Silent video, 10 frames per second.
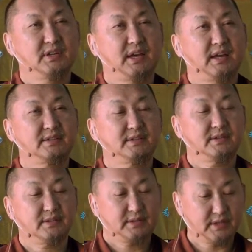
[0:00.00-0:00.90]
and
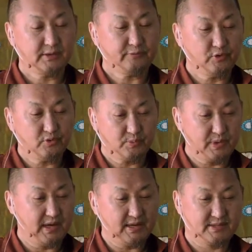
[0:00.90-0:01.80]
therefore
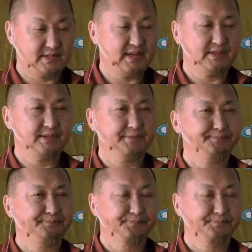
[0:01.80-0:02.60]
we are studying.